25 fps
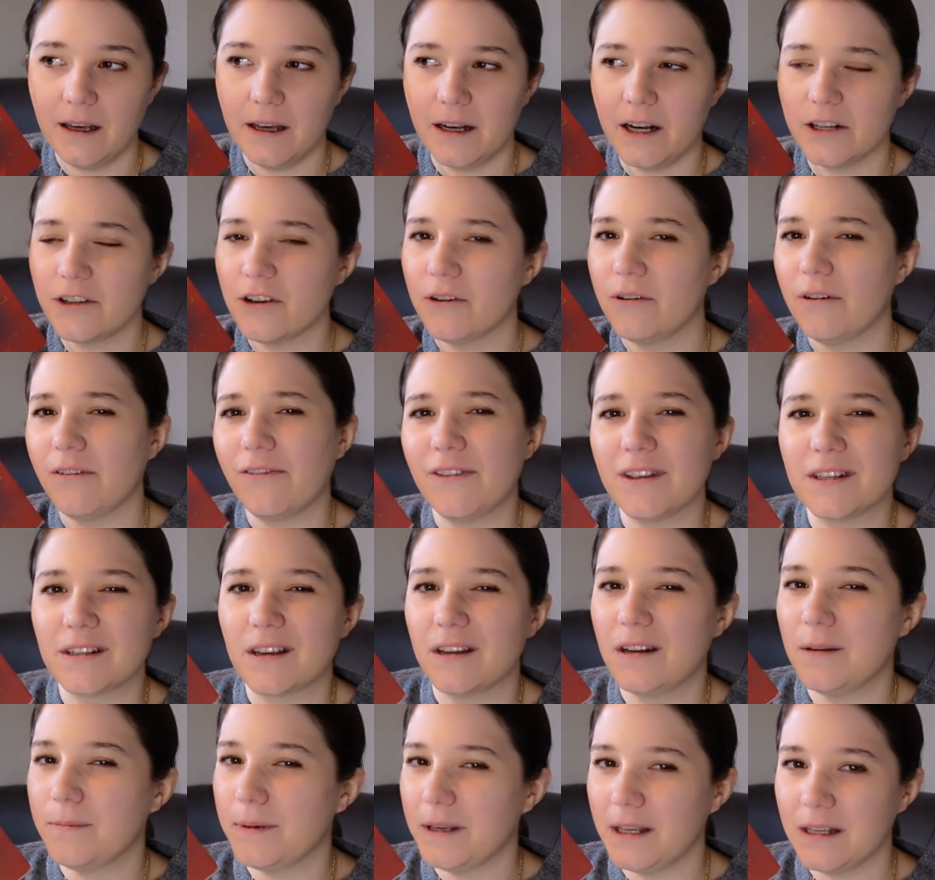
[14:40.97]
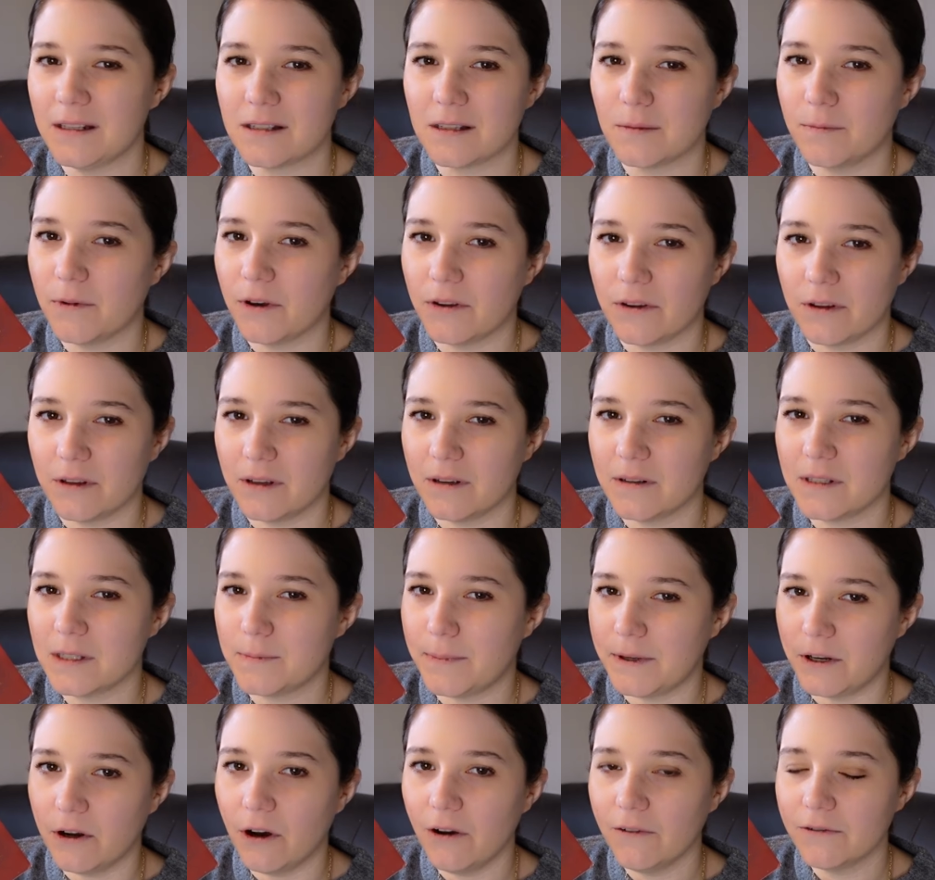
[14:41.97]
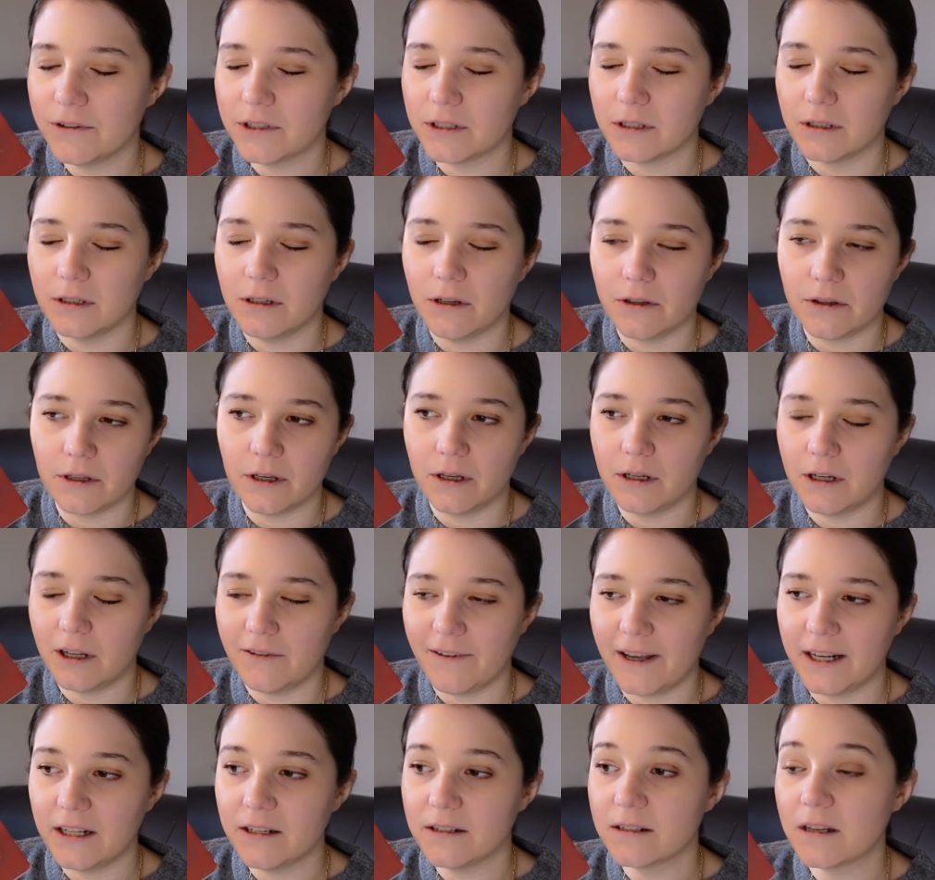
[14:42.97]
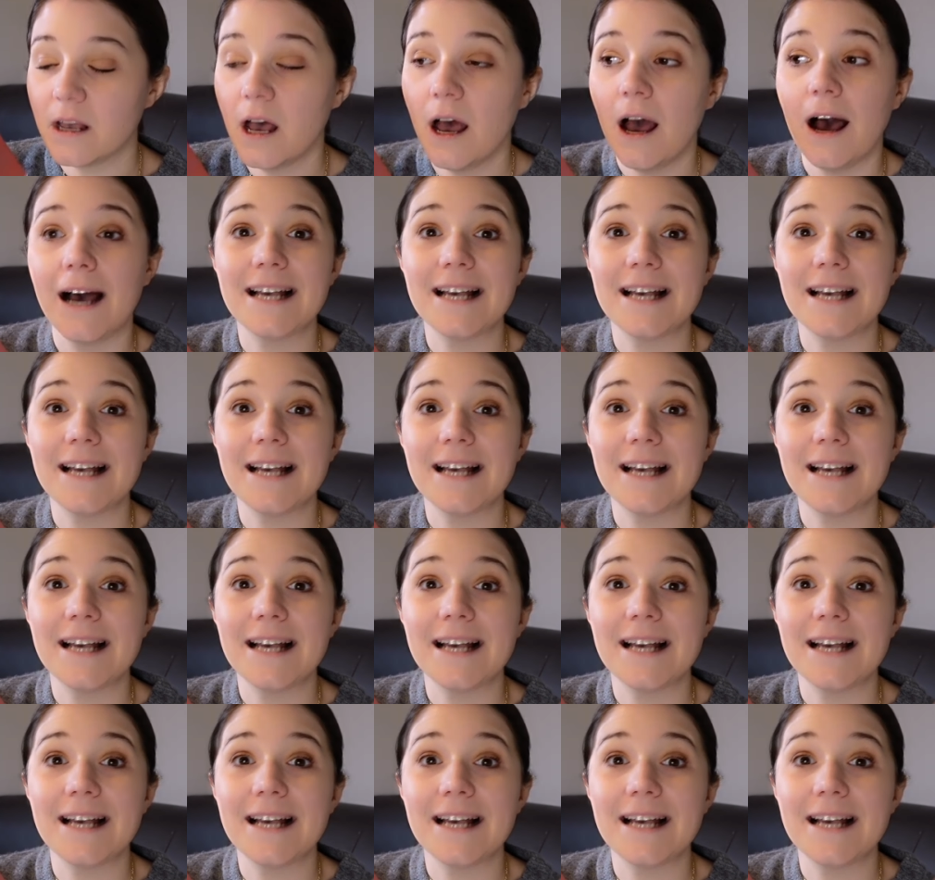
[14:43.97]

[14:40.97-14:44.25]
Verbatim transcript: And I don't know if there's going to be some other spin-offs and other novellas.